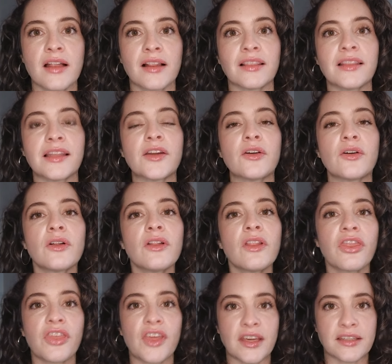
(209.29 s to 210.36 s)
little
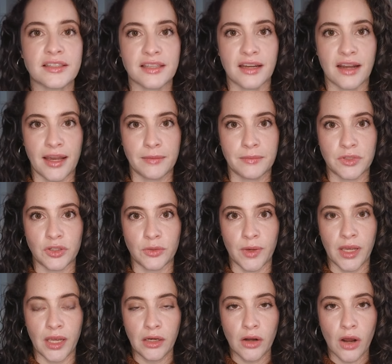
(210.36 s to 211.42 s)
things that I'm
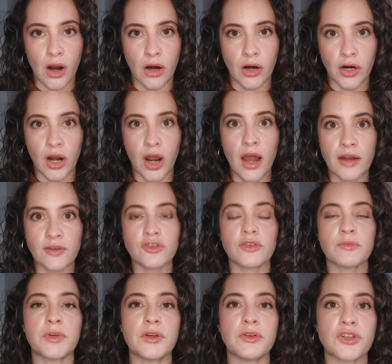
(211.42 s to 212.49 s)
doing are
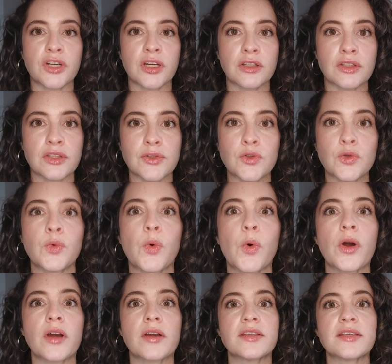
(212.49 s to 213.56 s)
contributions
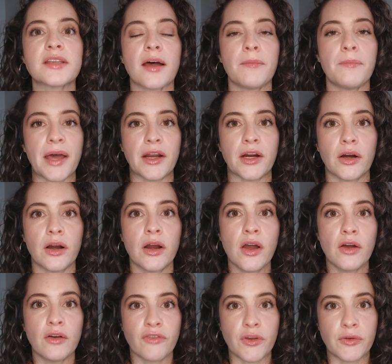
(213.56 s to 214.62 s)
towards a better
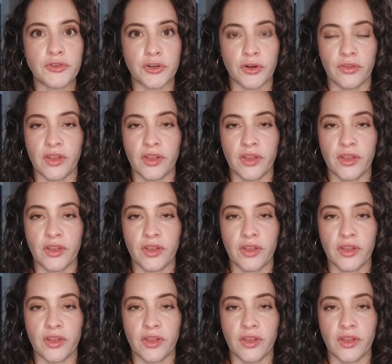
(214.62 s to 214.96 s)
future,